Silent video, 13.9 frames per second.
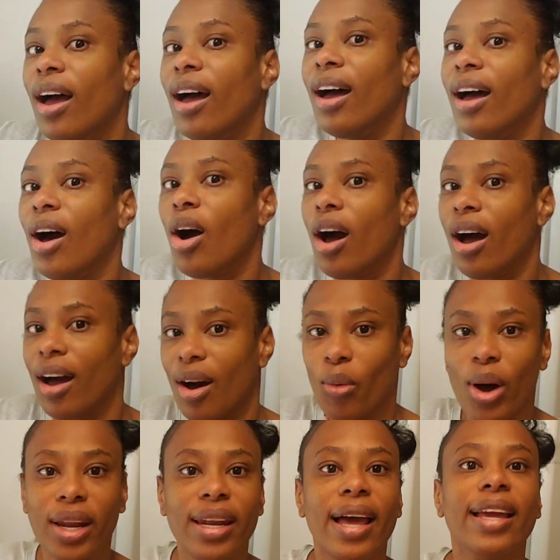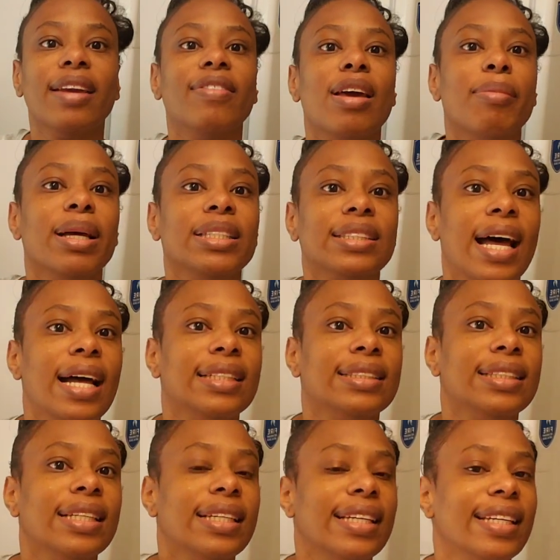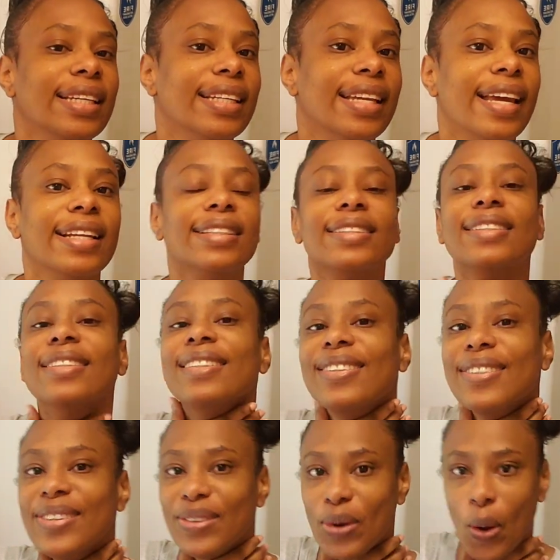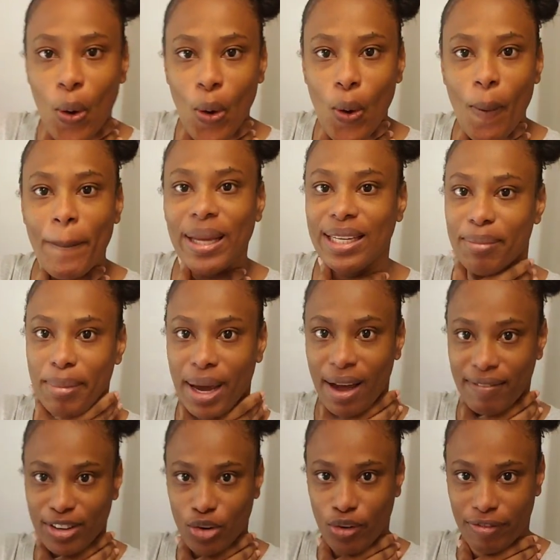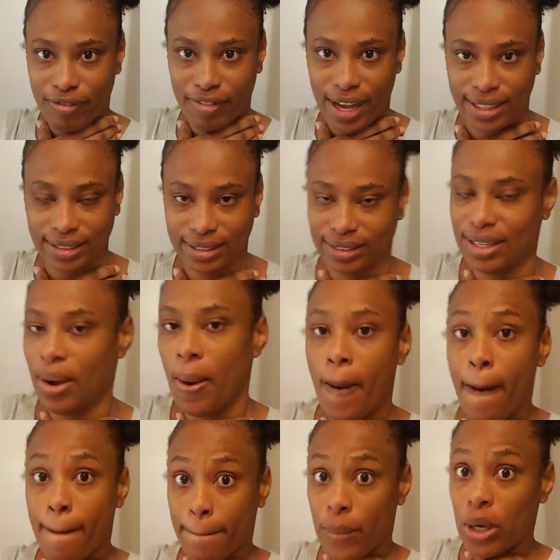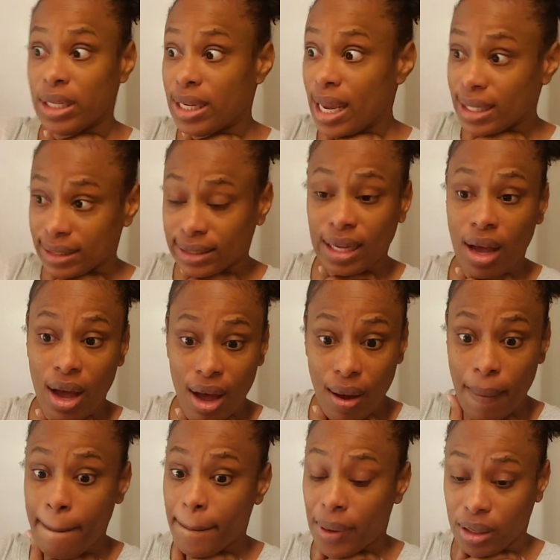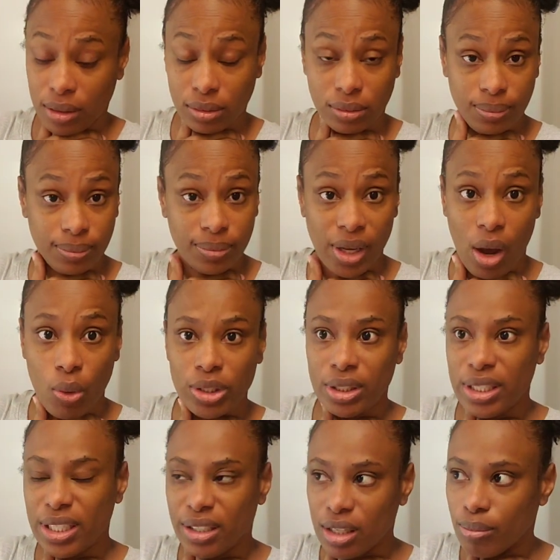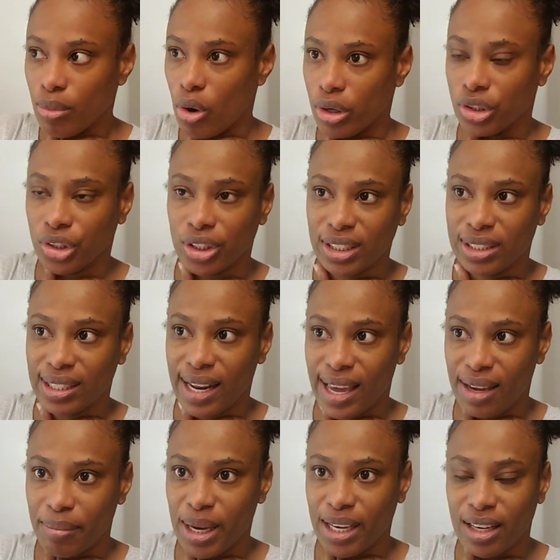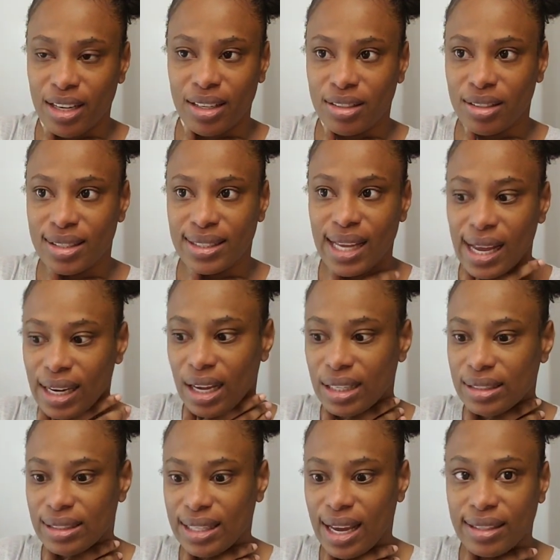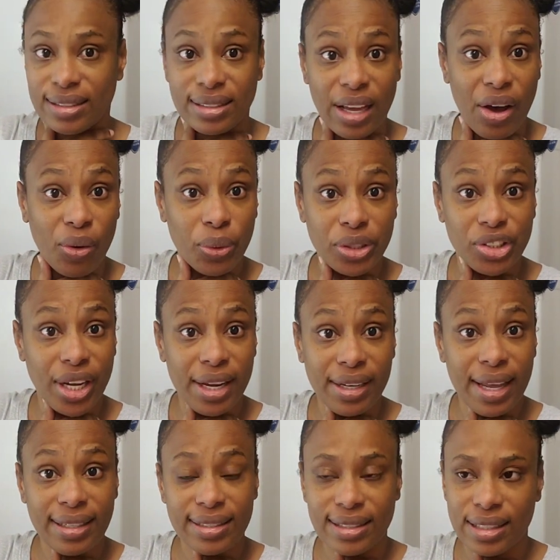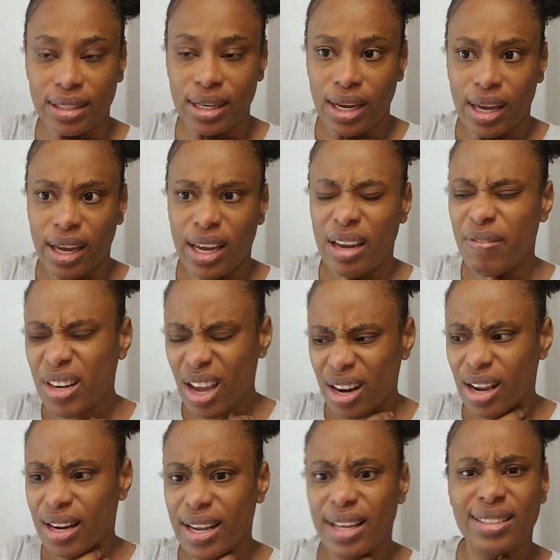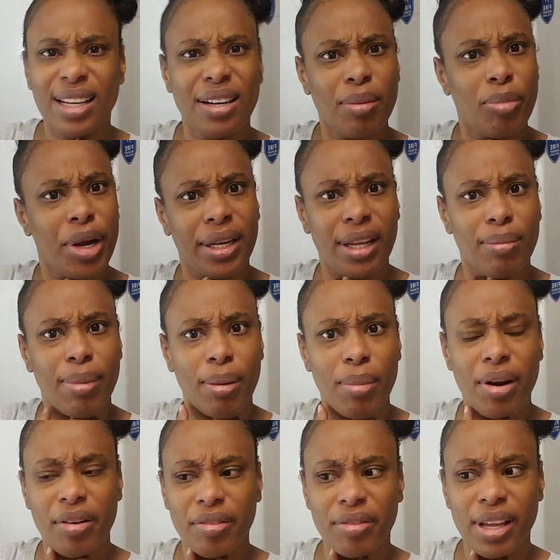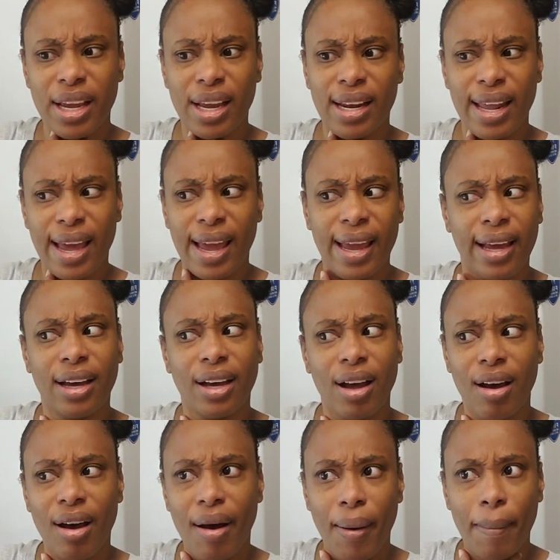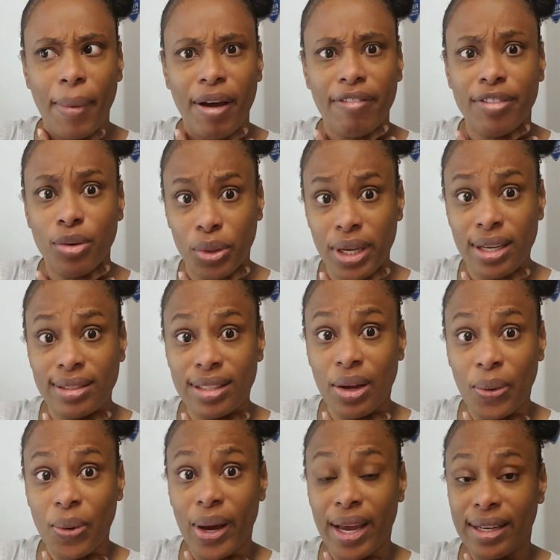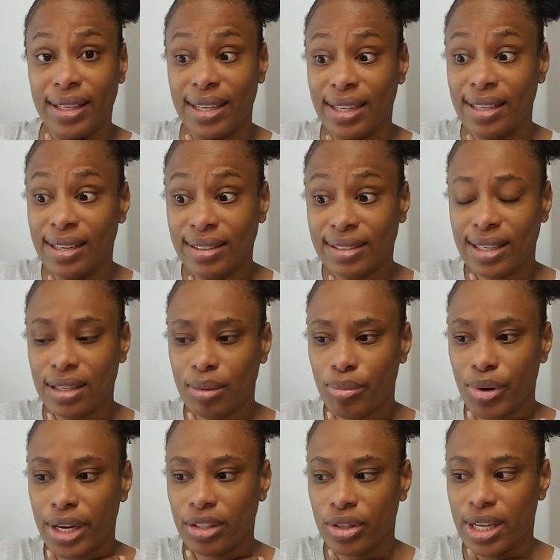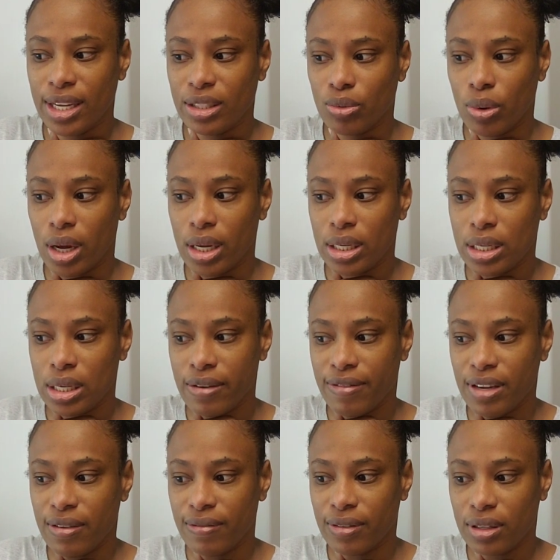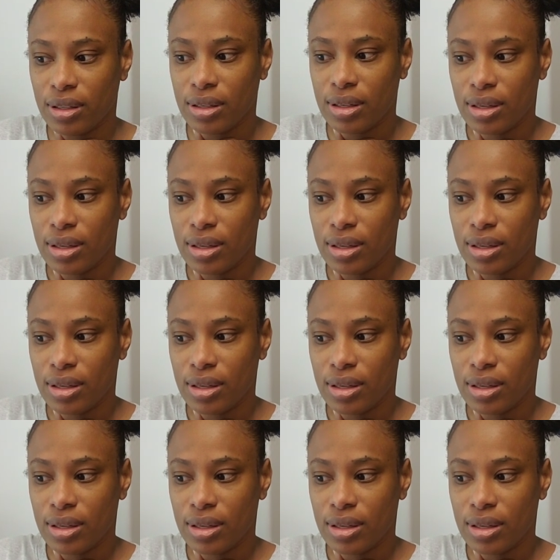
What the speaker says: I wonder if they may start sinking it. No, I think I have enough fat. But yes, I wasn't eating much. It's like making little salads and sandwich, and that's it. Even the other day I celebrated my birthday, like a few days ago. I did celebrate. Today is what, the 5th?